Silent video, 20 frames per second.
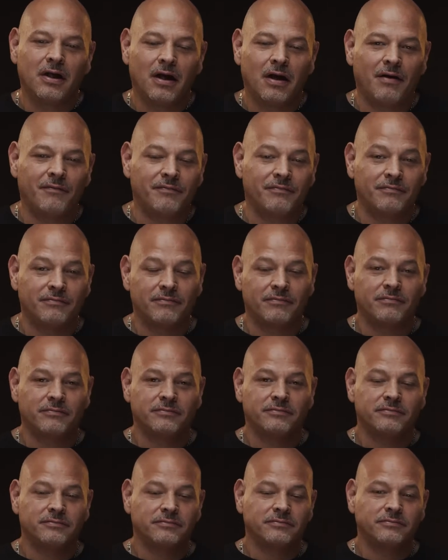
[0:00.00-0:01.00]
of
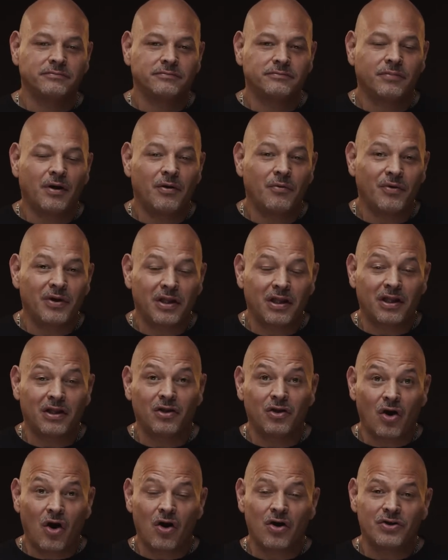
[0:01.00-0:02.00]
probably one of the
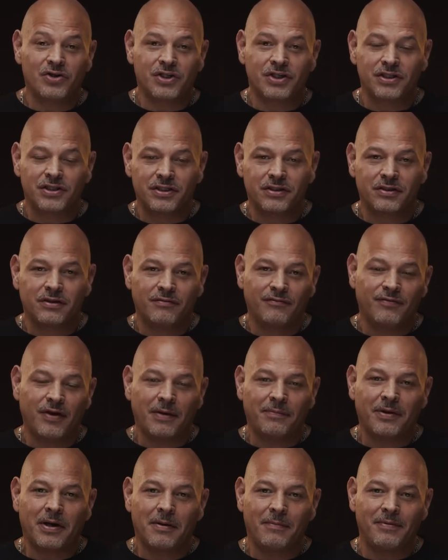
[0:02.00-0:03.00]
largest
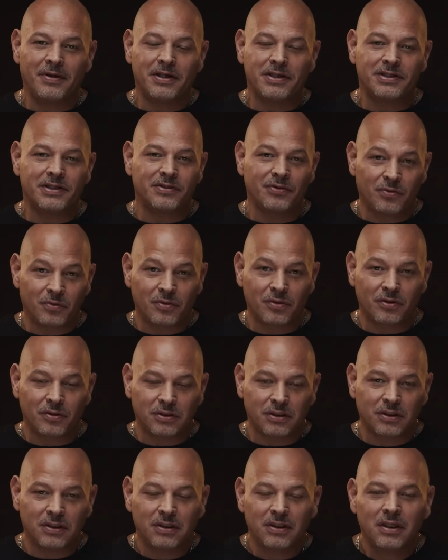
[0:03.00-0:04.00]
vape companies in the
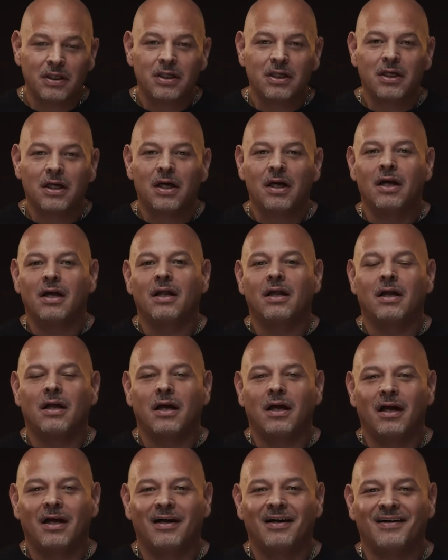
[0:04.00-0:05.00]
world.
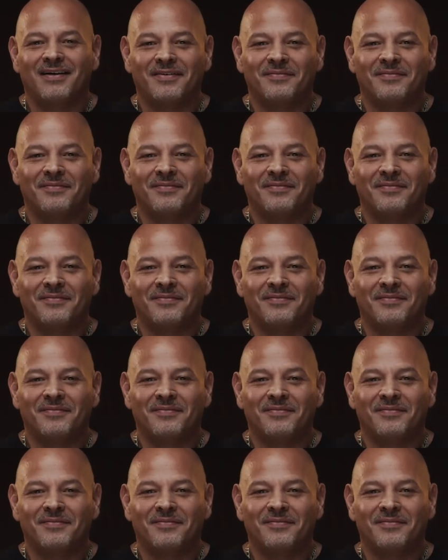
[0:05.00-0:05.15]
I